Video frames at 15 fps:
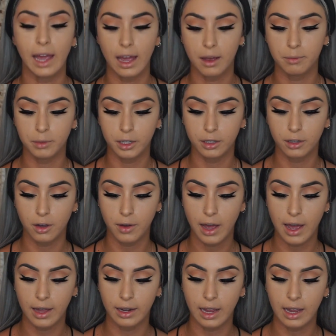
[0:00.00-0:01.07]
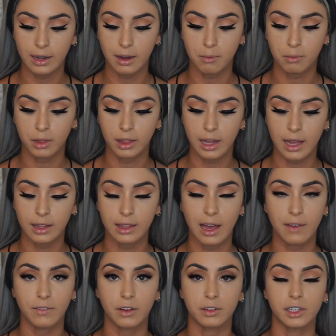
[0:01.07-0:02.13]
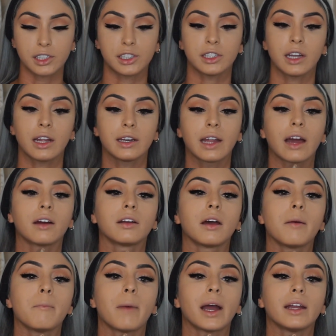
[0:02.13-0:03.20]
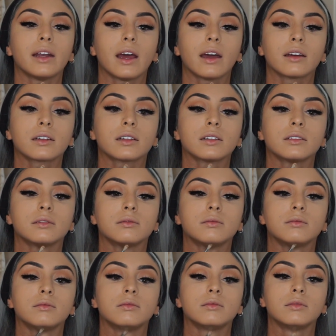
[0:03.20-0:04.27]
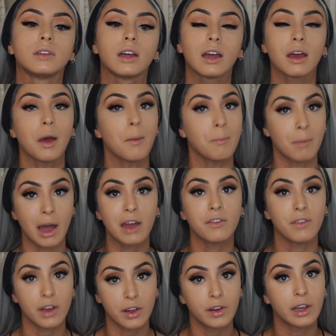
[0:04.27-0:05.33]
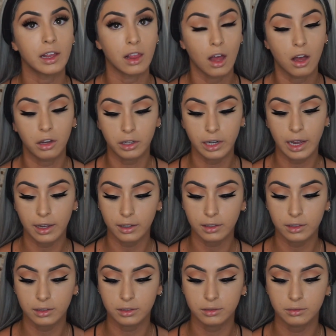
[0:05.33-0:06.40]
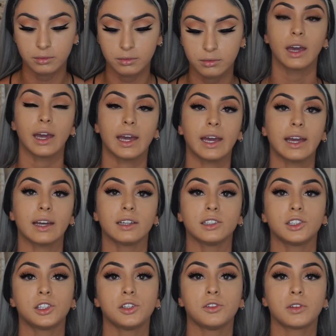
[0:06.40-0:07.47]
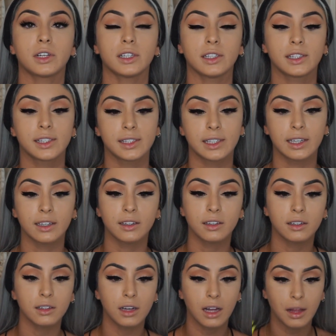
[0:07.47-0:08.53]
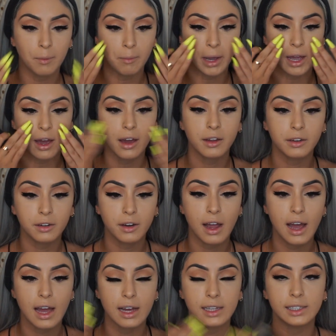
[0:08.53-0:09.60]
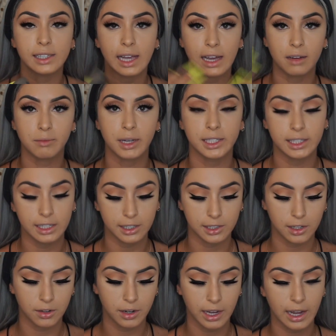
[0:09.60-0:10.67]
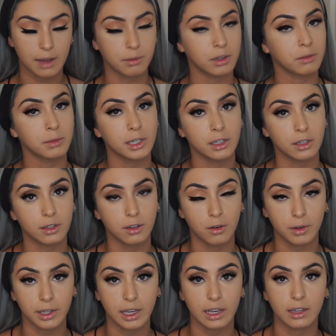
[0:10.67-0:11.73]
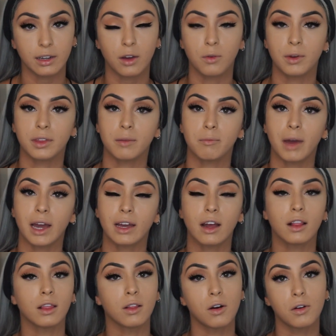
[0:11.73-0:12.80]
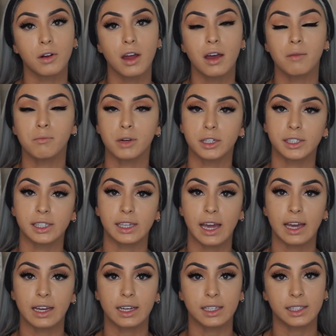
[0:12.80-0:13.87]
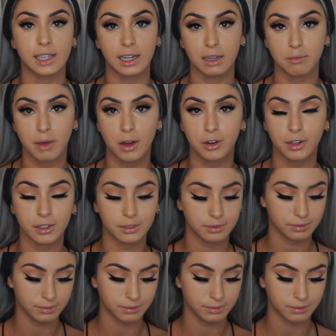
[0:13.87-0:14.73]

I'm gonna go ahead and blend that foundation down my neck, my very long neck. And to conceal my under eyes and my T-zone, I am gonna be going in with my Laura Mercier setting powder.